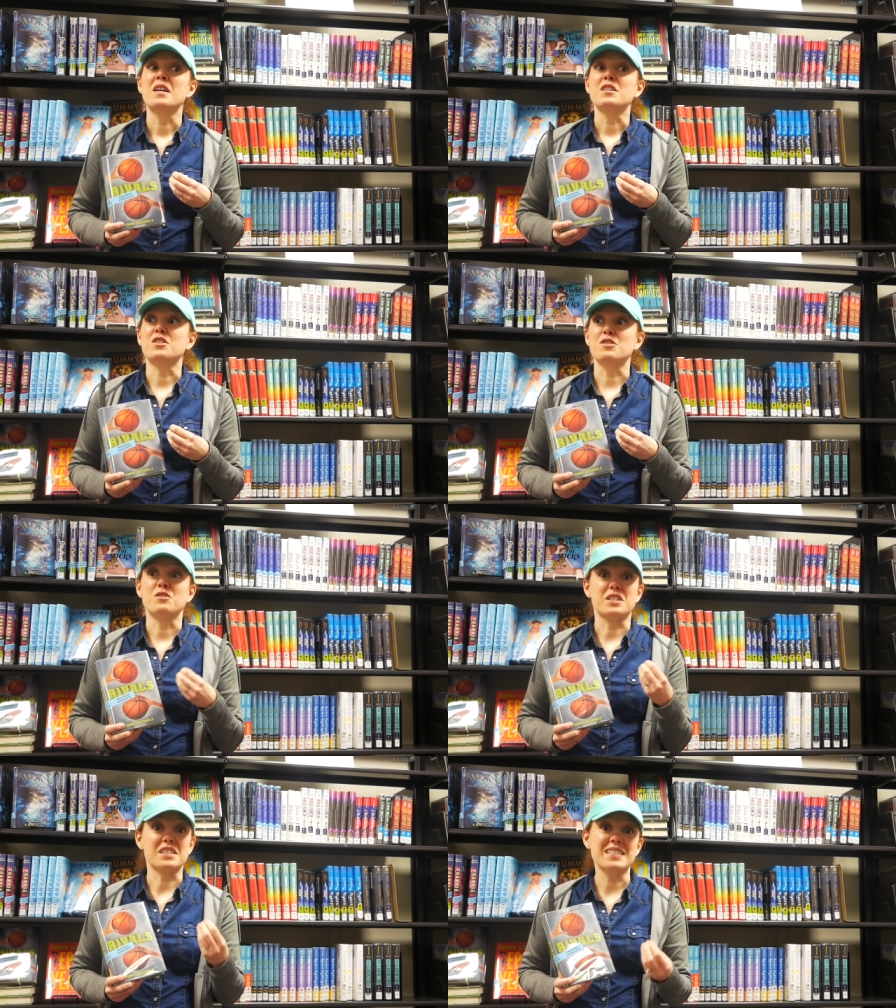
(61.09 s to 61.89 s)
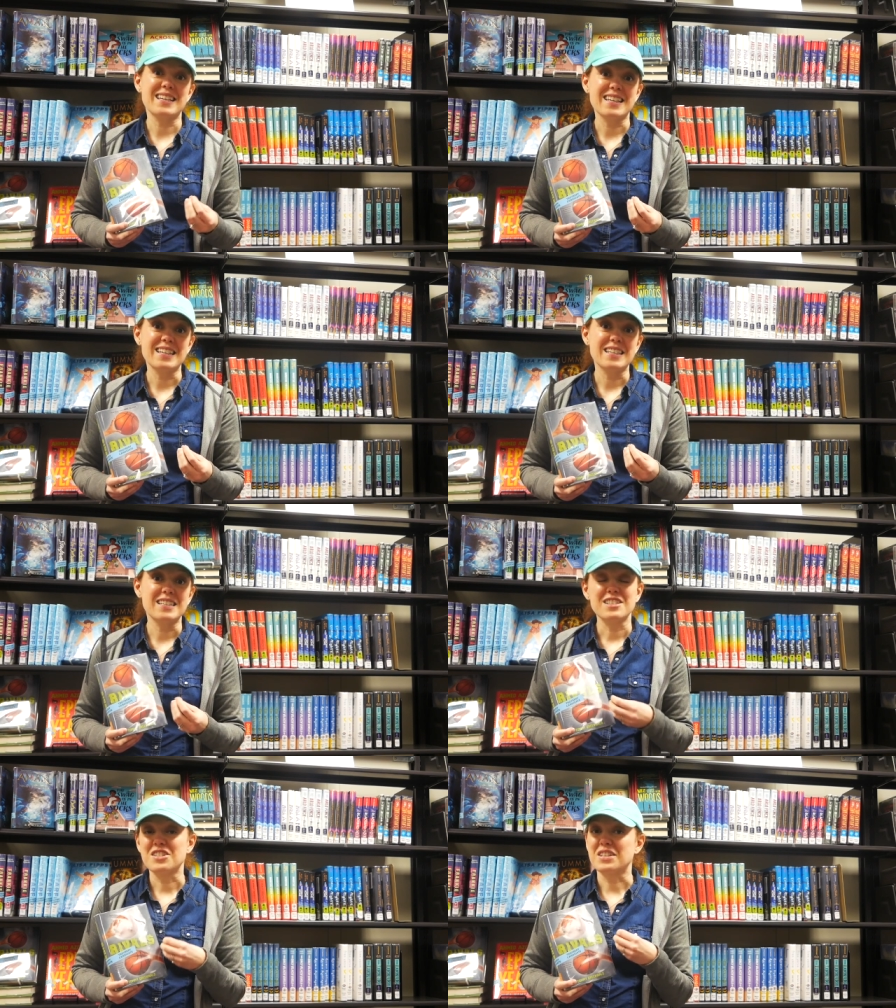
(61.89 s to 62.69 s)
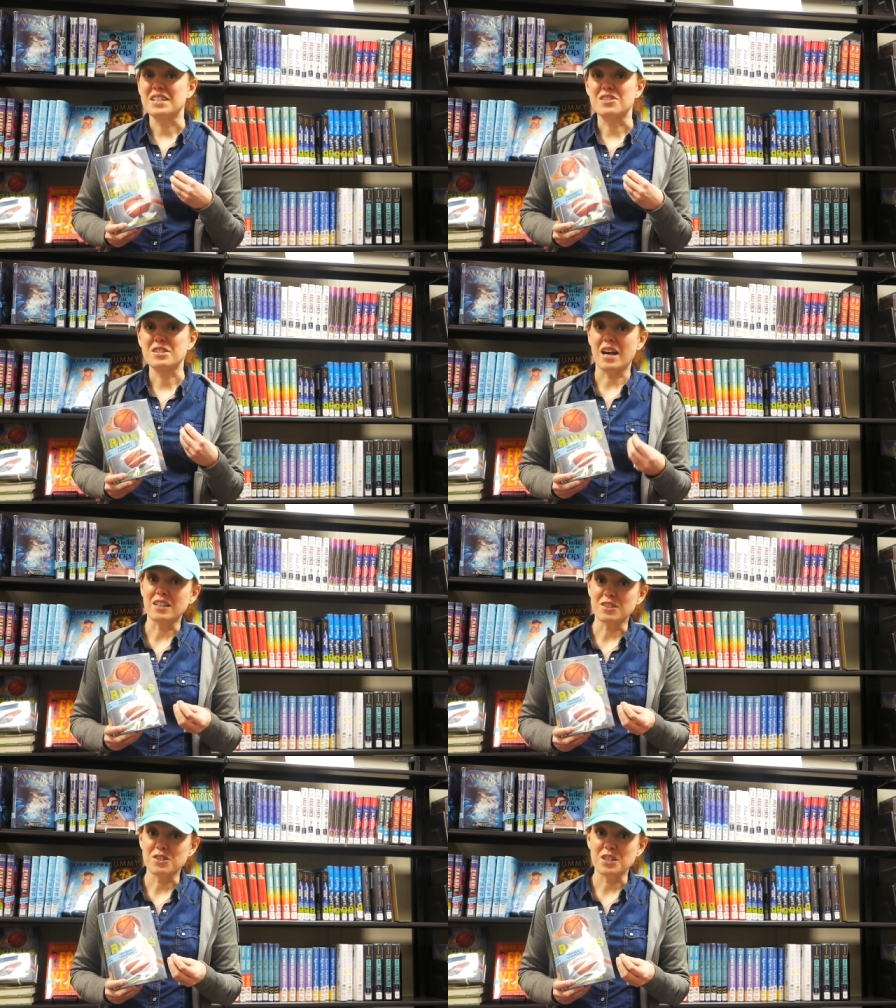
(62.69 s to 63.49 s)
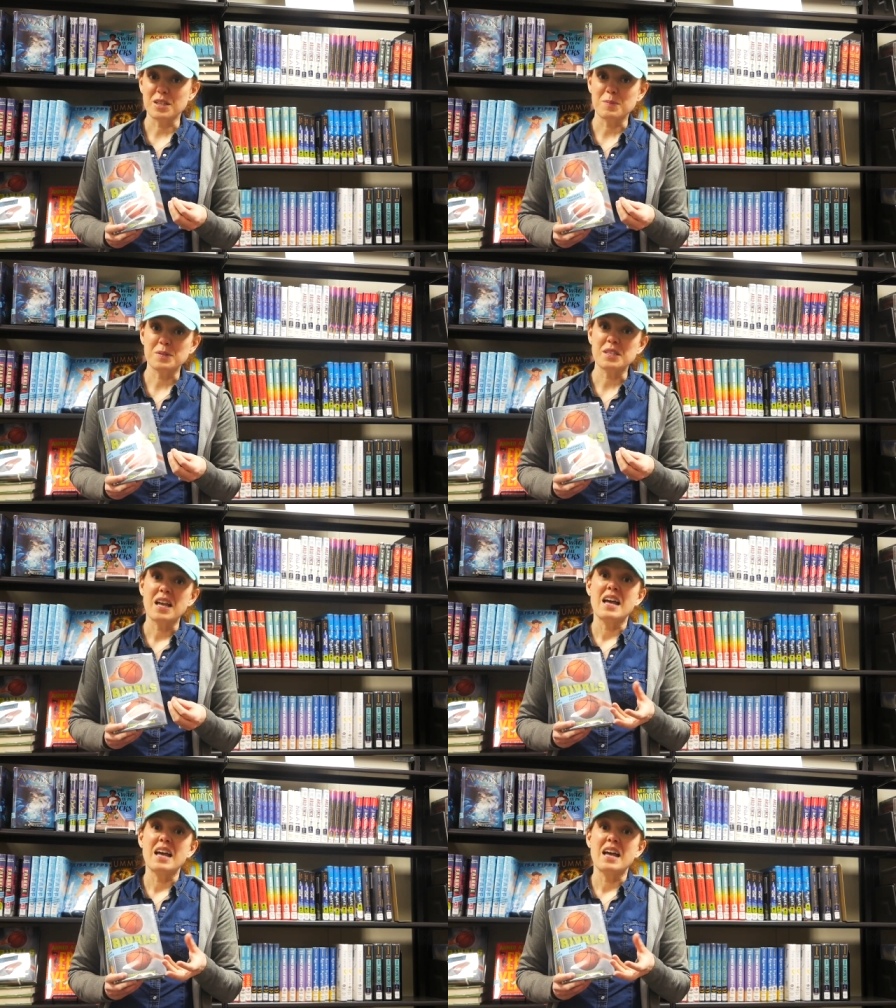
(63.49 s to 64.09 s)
to succeed, to get scholarships.